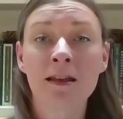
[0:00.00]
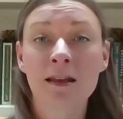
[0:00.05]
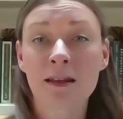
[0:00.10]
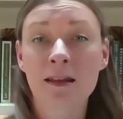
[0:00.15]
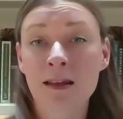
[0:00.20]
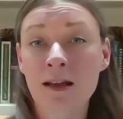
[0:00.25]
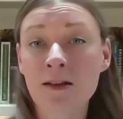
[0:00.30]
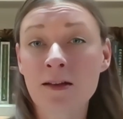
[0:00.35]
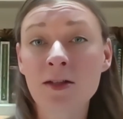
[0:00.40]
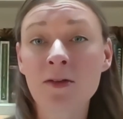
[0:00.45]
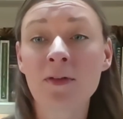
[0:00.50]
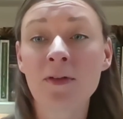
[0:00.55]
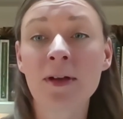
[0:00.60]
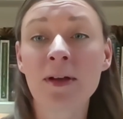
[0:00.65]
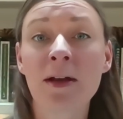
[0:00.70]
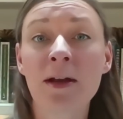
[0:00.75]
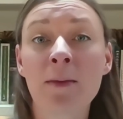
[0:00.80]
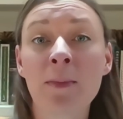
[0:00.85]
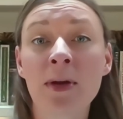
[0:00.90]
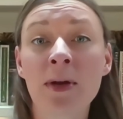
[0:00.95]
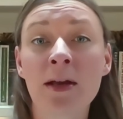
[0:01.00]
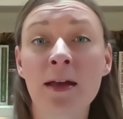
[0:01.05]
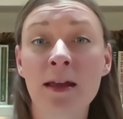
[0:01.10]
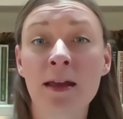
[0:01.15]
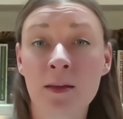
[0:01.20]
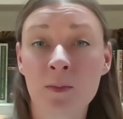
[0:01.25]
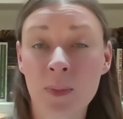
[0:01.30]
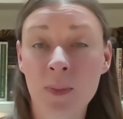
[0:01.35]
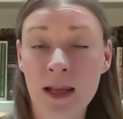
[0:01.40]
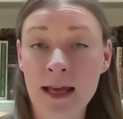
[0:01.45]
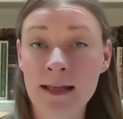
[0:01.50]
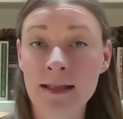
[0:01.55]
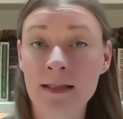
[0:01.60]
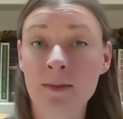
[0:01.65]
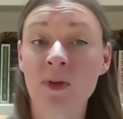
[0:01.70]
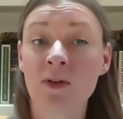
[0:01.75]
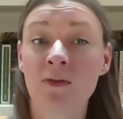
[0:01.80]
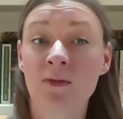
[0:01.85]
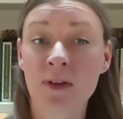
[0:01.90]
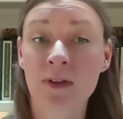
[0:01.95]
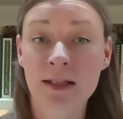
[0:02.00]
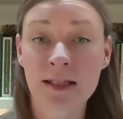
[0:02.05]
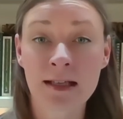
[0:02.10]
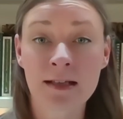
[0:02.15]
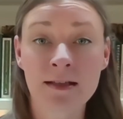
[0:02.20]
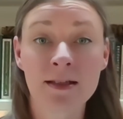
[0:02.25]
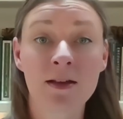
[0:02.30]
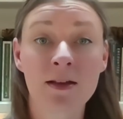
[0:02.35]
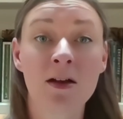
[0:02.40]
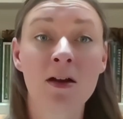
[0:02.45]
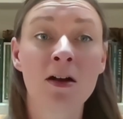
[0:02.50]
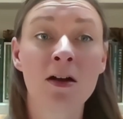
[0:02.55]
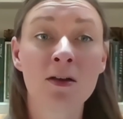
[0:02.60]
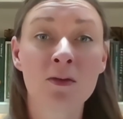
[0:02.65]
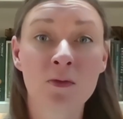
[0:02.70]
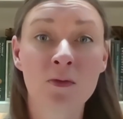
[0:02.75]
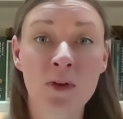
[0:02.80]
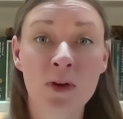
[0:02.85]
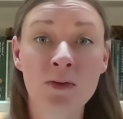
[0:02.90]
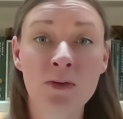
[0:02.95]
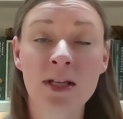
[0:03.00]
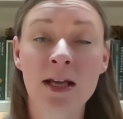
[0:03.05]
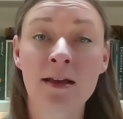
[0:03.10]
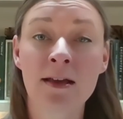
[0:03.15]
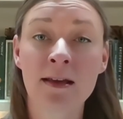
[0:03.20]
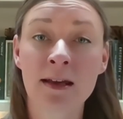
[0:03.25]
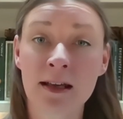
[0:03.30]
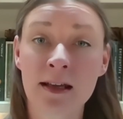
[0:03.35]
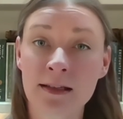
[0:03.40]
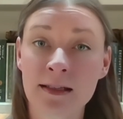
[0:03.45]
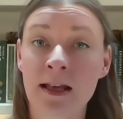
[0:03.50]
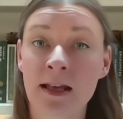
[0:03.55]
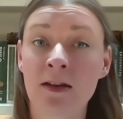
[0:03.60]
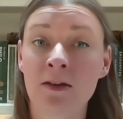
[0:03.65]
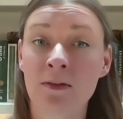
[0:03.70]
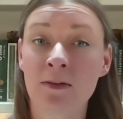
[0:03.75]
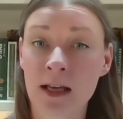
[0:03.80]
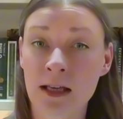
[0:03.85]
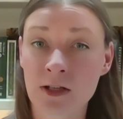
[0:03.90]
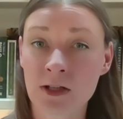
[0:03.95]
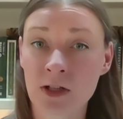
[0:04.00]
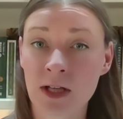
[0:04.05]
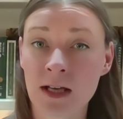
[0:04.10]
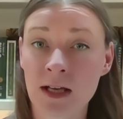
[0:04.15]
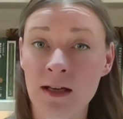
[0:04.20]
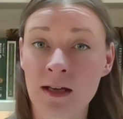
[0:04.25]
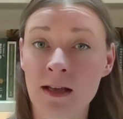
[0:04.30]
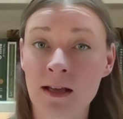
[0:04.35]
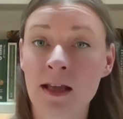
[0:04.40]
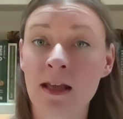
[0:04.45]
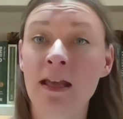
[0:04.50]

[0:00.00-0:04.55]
There's a phenomena in plasma physics called photon acceleration.